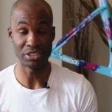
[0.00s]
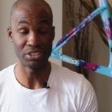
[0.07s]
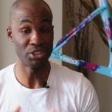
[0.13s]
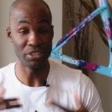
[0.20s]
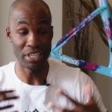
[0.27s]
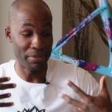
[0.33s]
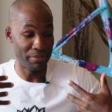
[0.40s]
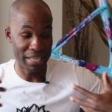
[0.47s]

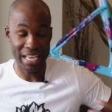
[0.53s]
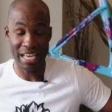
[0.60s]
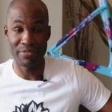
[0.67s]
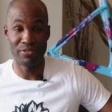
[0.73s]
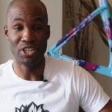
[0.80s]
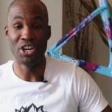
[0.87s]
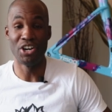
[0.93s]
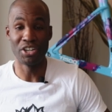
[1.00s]
So yeah, I
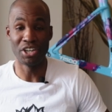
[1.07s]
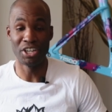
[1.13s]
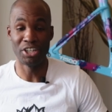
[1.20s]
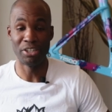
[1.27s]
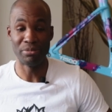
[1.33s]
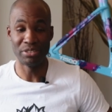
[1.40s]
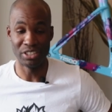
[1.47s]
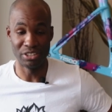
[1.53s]
have long
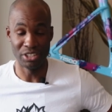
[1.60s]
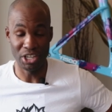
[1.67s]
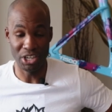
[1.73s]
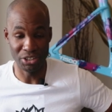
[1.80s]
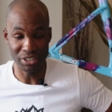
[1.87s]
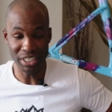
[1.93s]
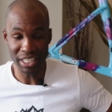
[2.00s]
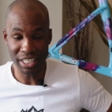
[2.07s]
arms and
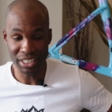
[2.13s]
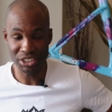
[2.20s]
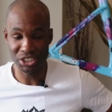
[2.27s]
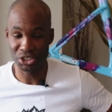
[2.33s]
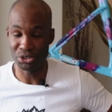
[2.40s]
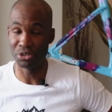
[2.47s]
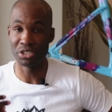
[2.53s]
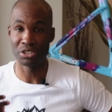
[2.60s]
long legs,
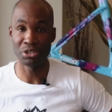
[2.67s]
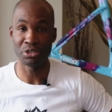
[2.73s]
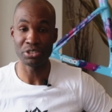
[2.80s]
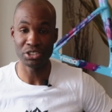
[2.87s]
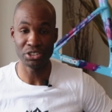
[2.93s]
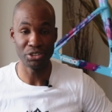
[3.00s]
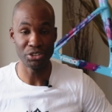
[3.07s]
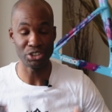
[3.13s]
short
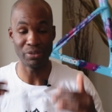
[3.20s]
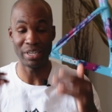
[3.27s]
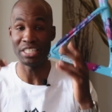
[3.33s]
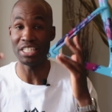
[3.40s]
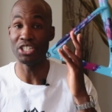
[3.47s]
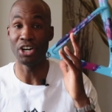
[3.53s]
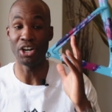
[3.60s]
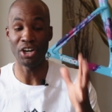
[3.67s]
torso, so I
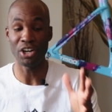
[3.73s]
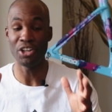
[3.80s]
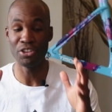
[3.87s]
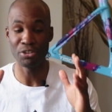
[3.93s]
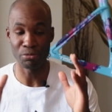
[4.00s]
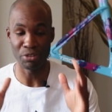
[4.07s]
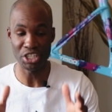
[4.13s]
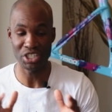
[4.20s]
need all
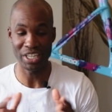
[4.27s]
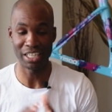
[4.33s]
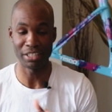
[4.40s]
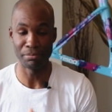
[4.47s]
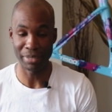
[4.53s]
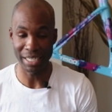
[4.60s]
the reach I can